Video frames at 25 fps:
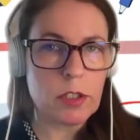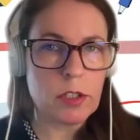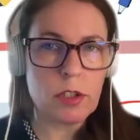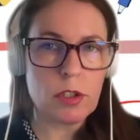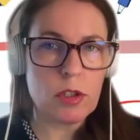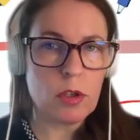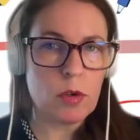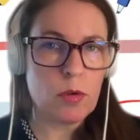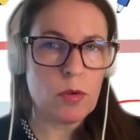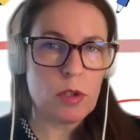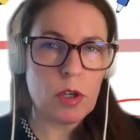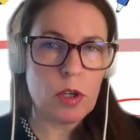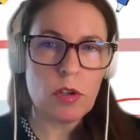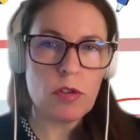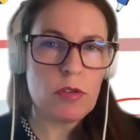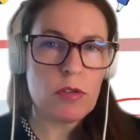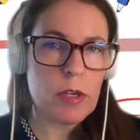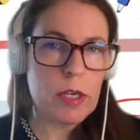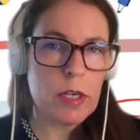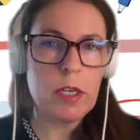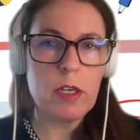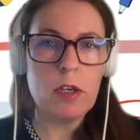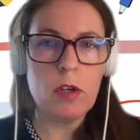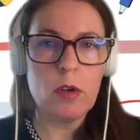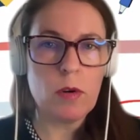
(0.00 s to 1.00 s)
So don't
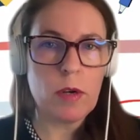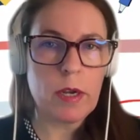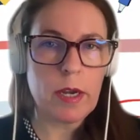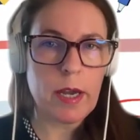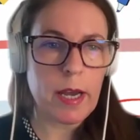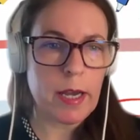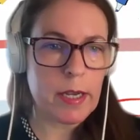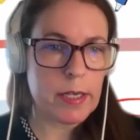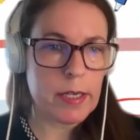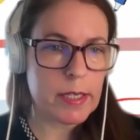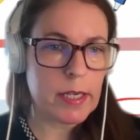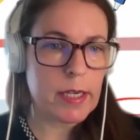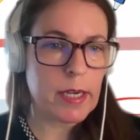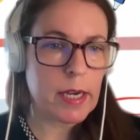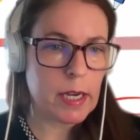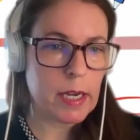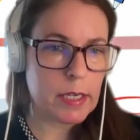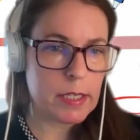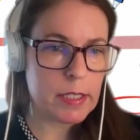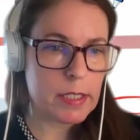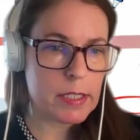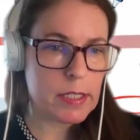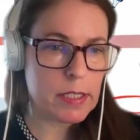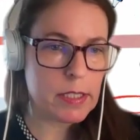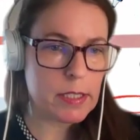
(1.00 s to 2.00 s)
really look at the
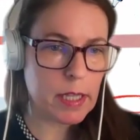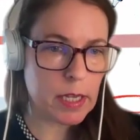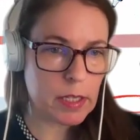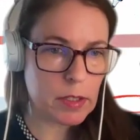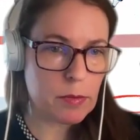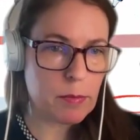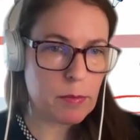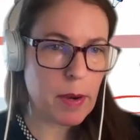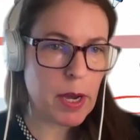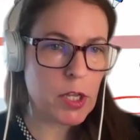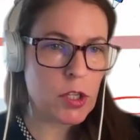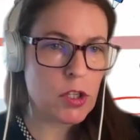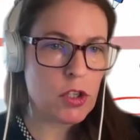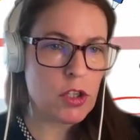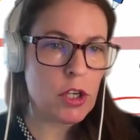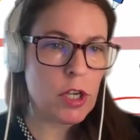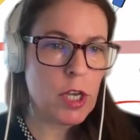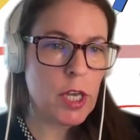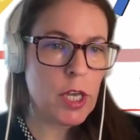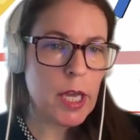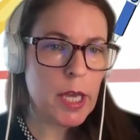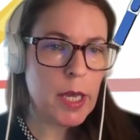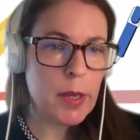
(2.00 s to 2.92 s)
colors that much.